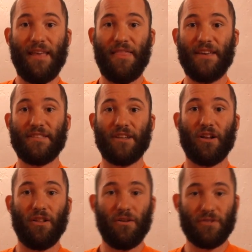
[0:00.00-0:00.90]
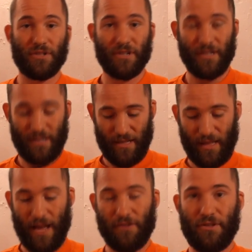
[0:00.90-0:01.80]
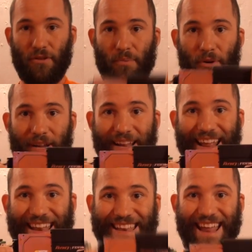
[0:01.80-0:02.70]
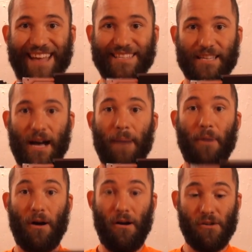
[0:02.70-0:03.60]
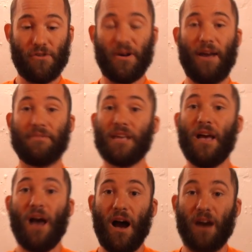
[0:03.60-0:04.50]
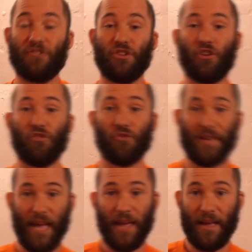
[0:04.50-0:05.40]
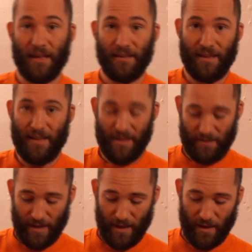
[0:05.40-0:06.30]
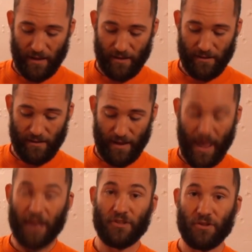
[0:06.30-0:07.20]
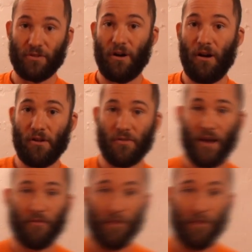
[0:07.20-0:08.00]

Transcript: This enclosure allows you to put in desktop hard drives uh, to create a, a, a, uh, an external hard drive